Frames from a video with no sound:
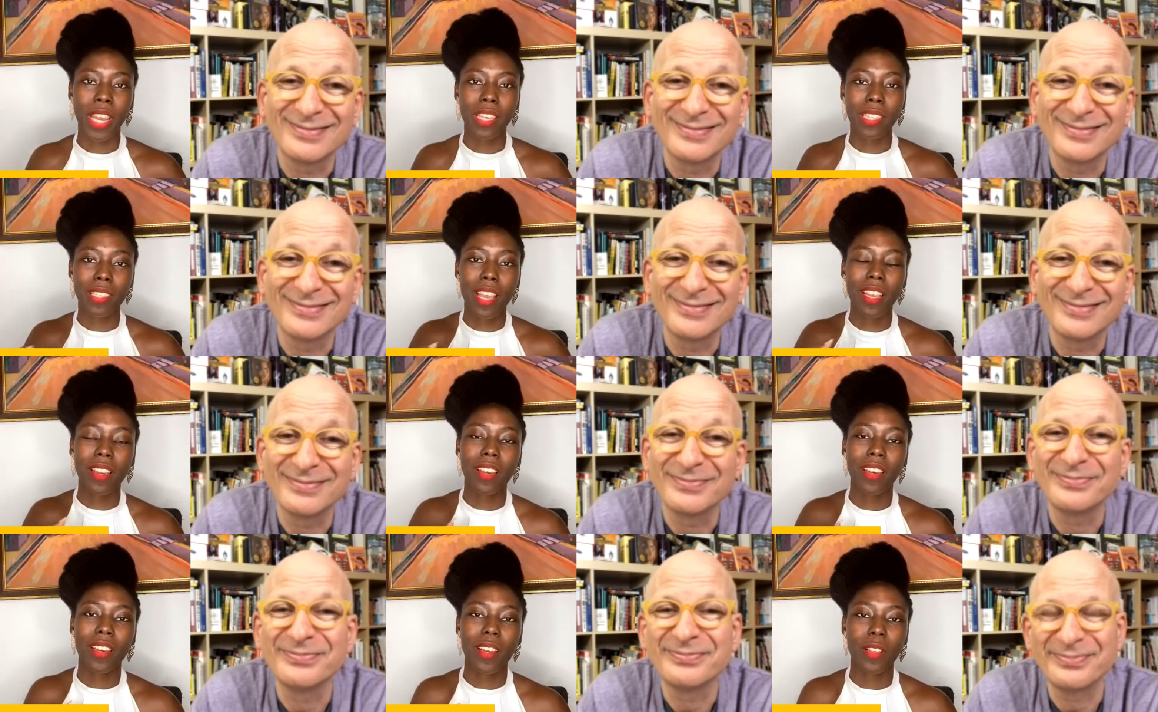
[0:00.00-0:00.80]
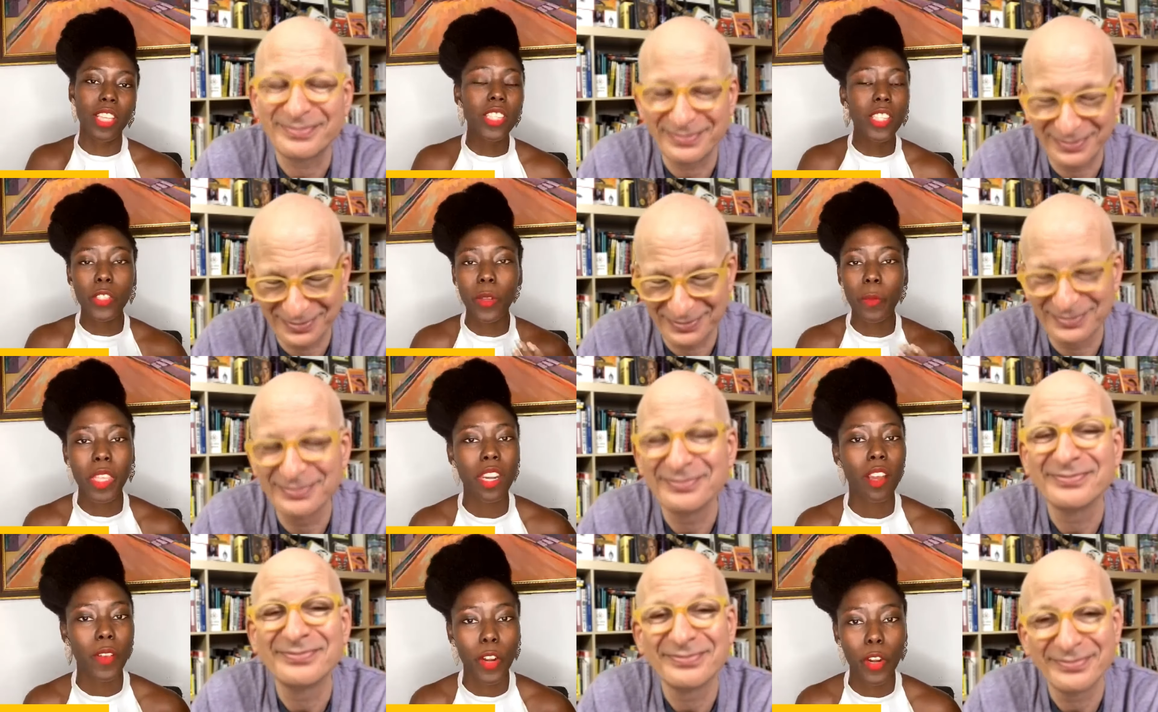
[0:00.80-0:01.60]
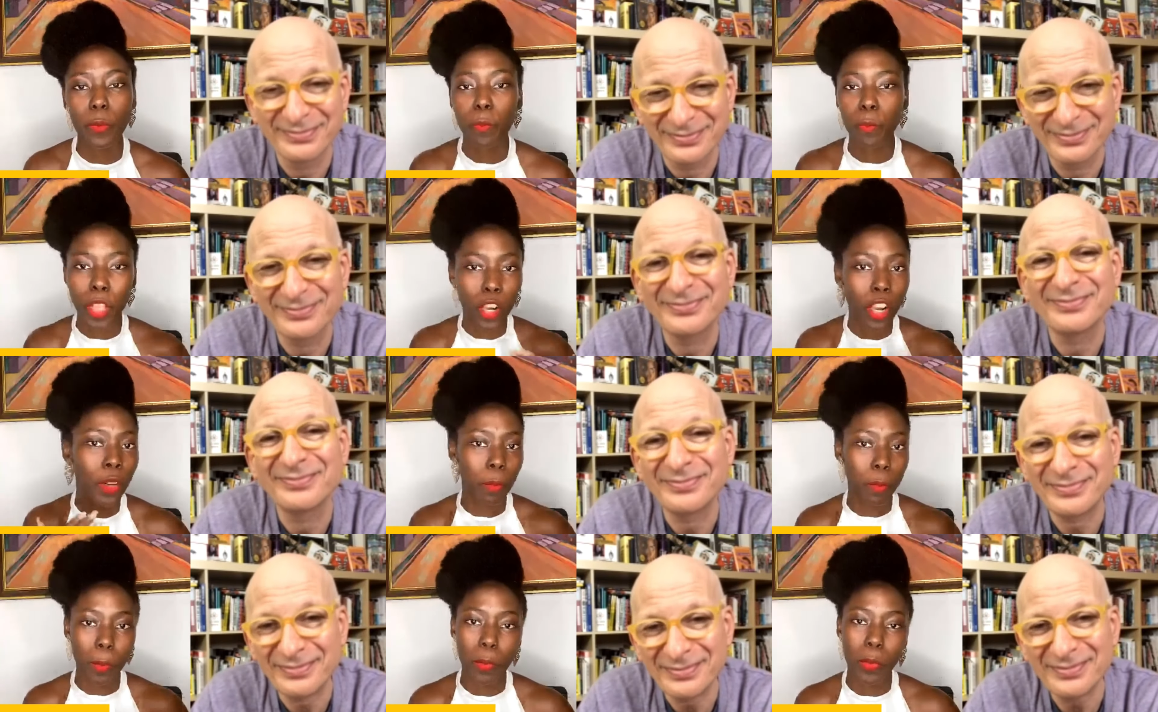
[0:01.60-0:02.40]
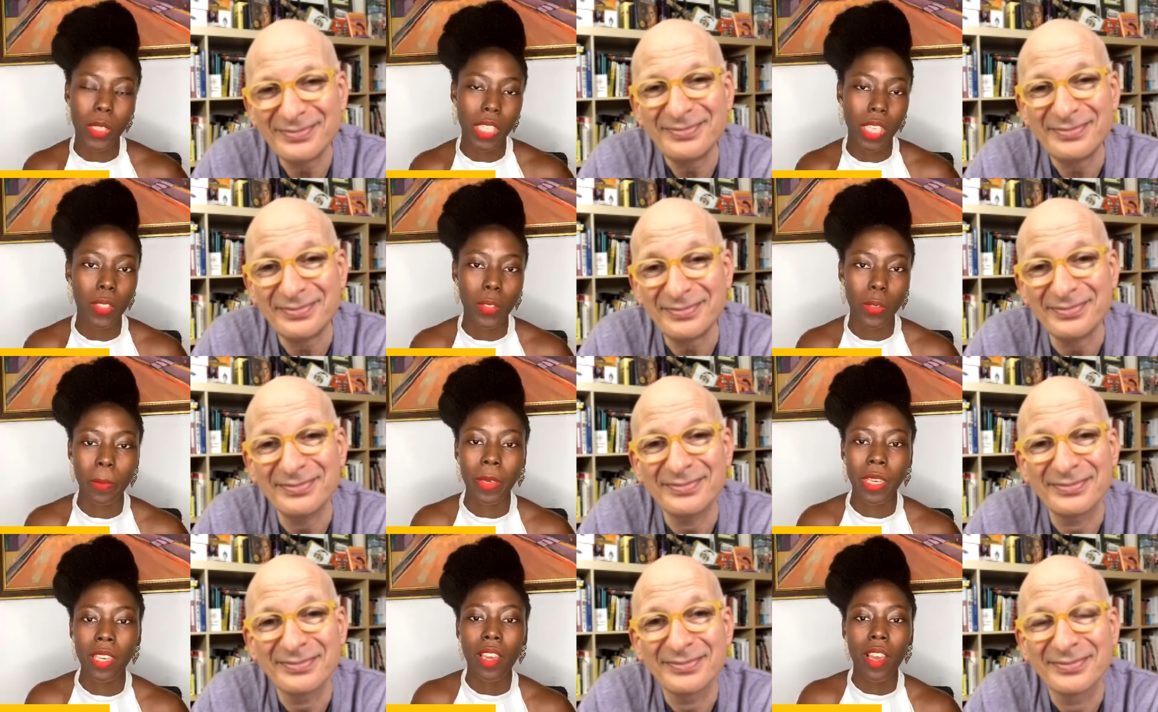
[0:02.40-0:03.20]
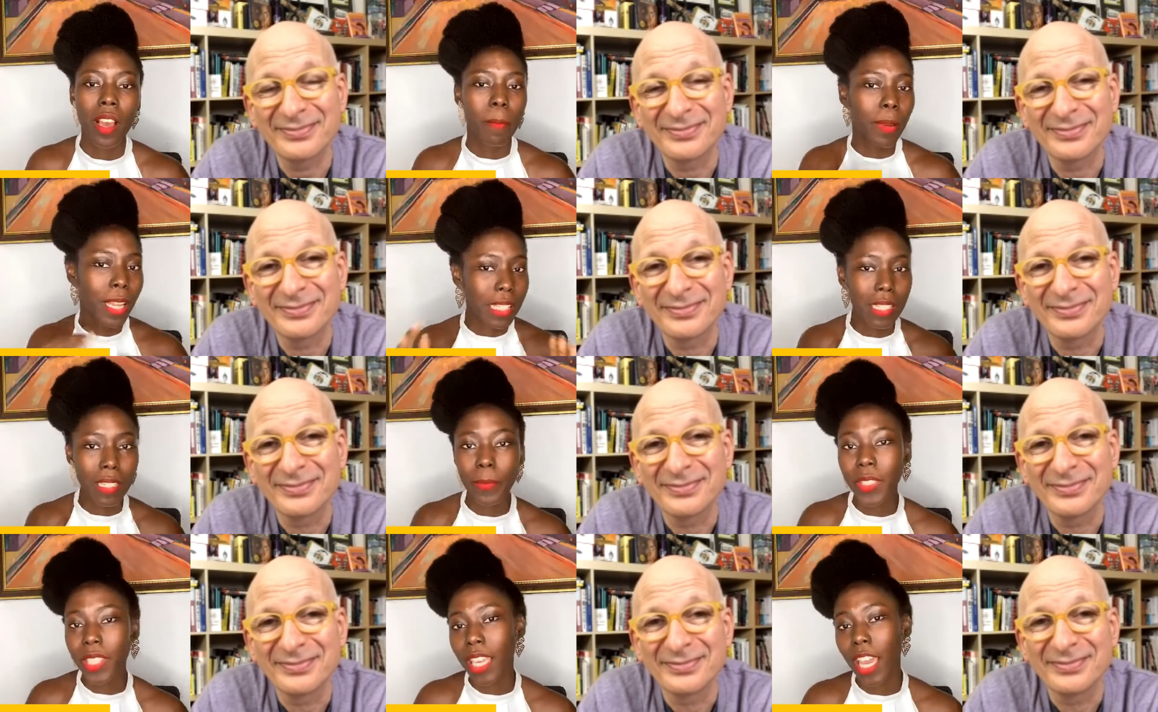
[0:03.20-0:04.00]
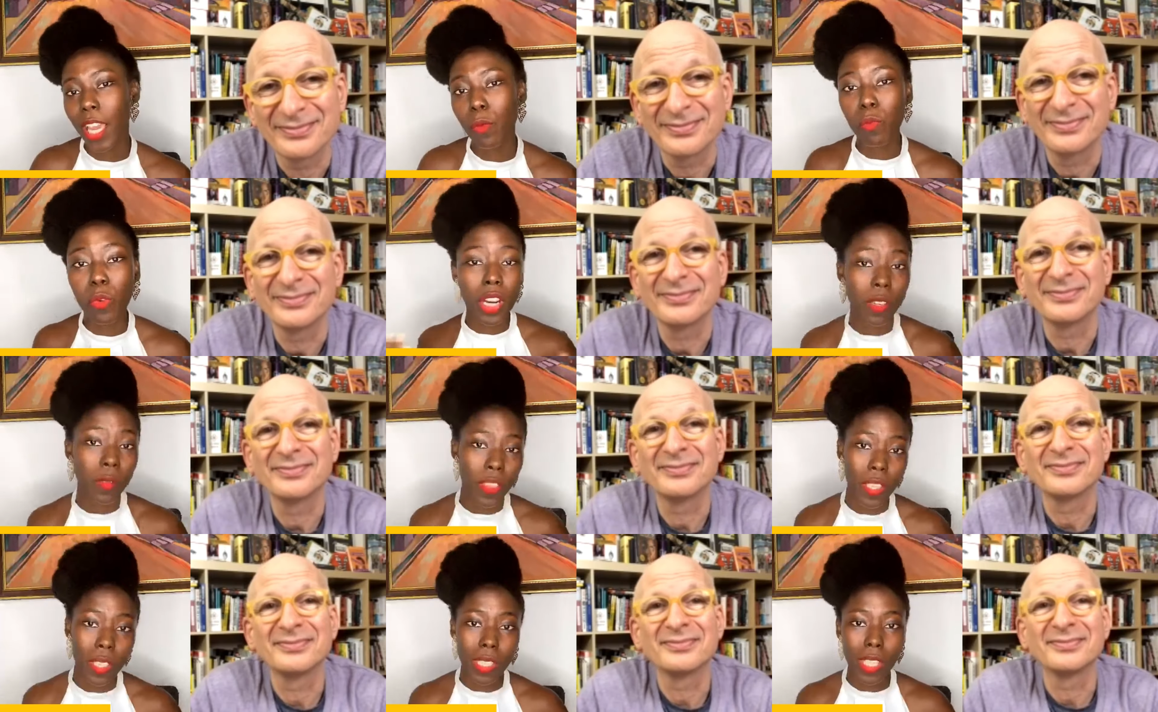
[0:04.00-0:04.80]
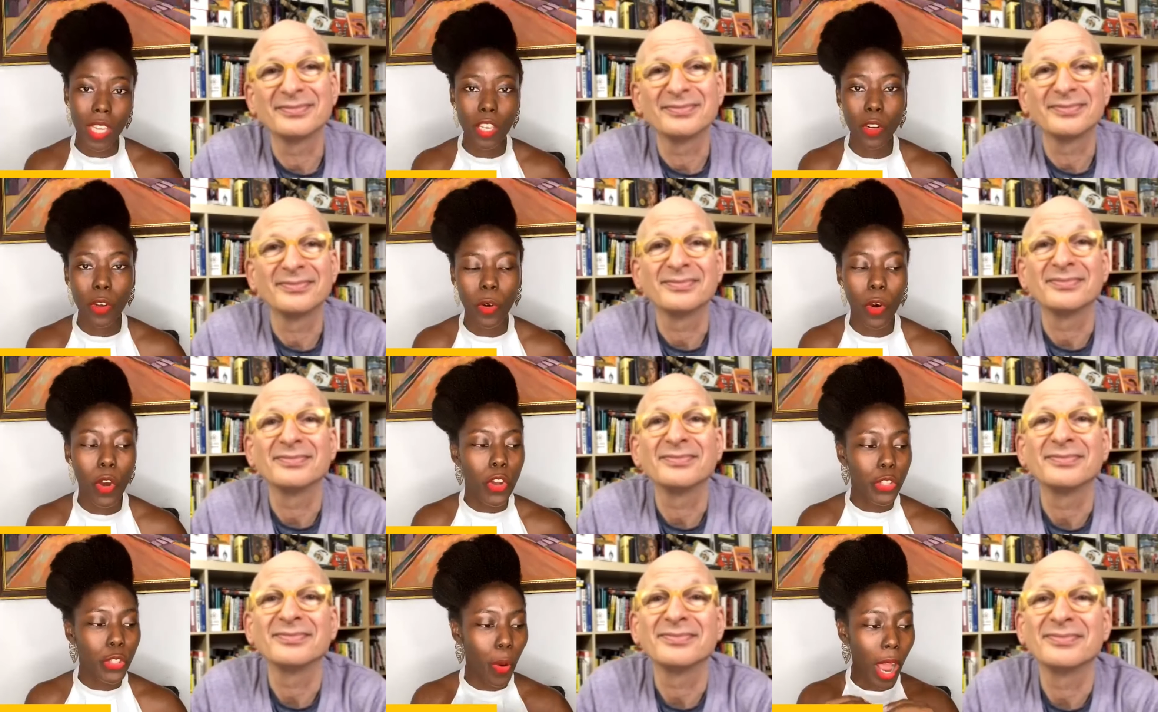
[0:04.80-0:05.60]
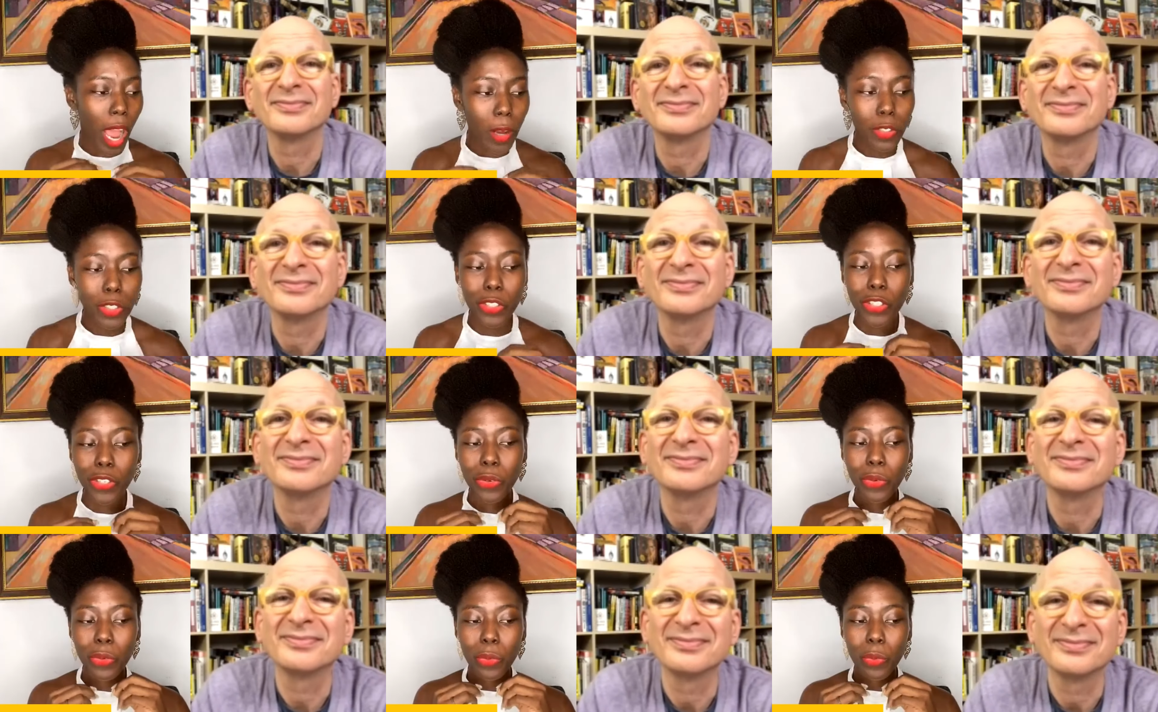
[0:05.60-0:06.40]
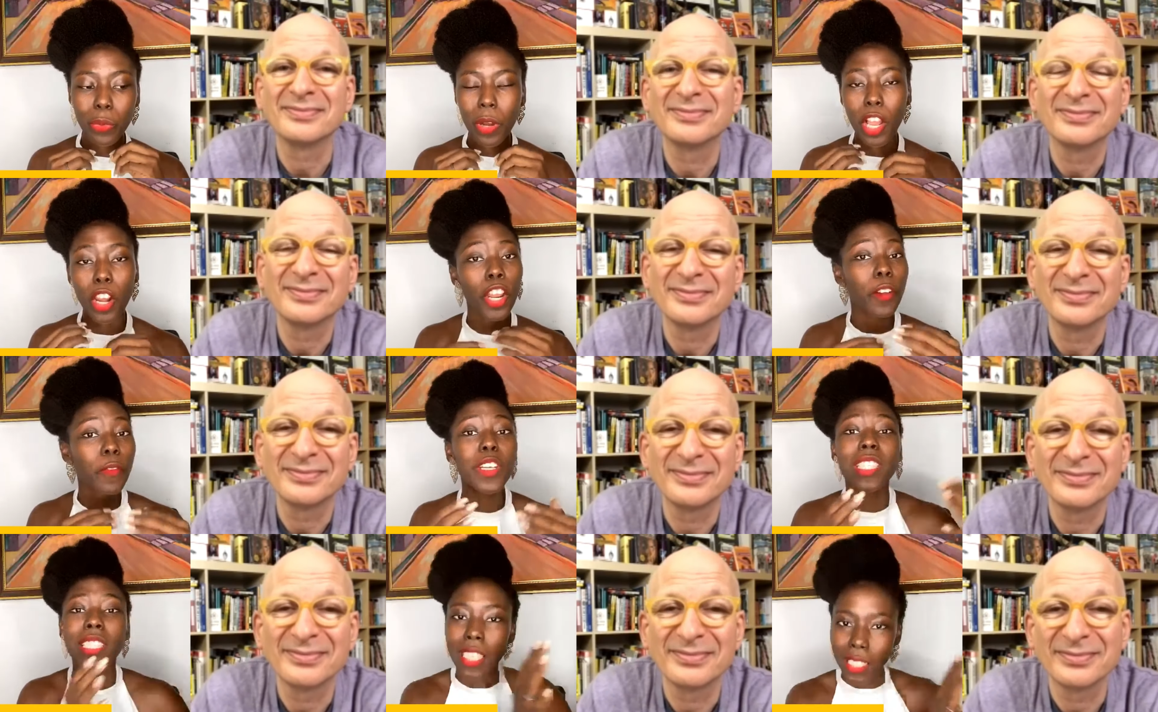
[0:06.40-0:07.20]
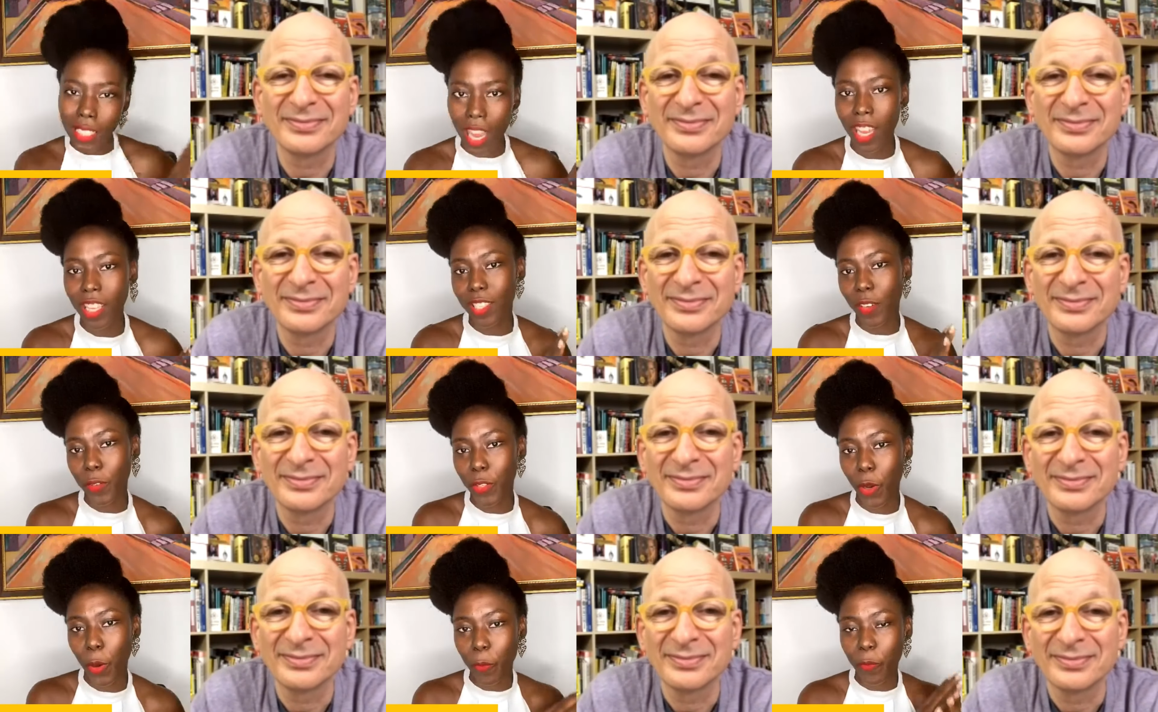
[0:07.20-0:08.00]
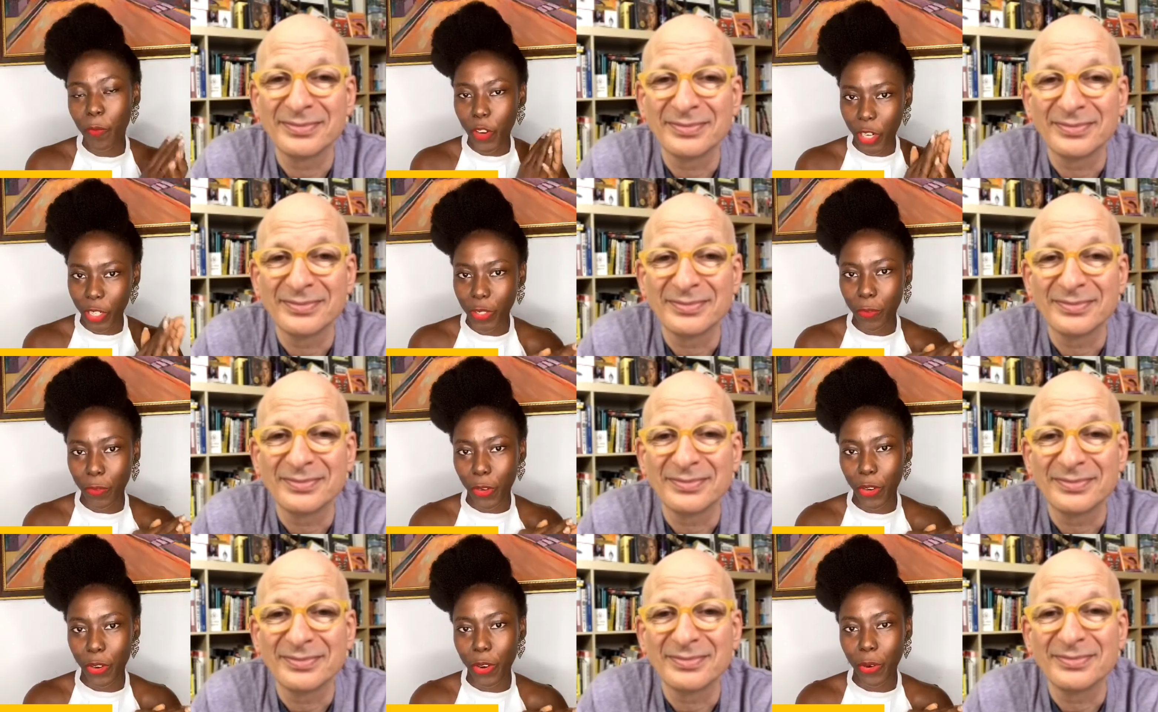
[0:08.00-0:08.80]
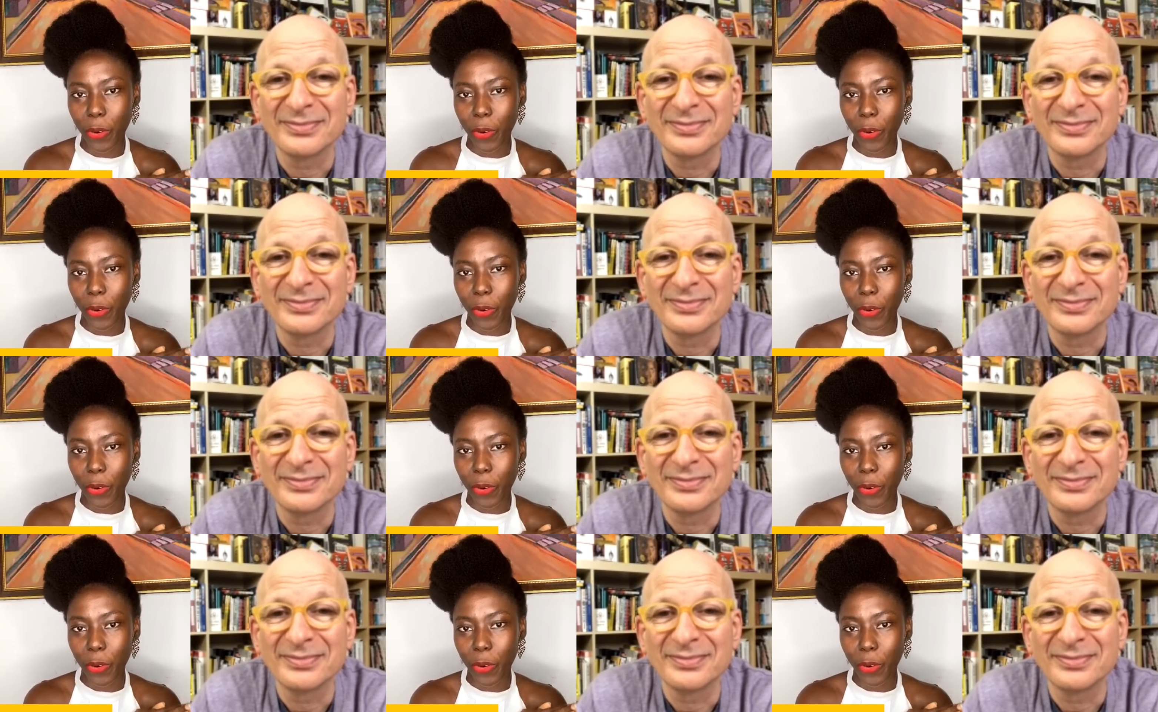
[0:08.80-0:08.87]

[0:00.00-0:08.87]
Speaker 1: and this is something i've heard a lot of people say to me blessing i'm scared what if they say no so how do you a lot of us set ourselves up first for no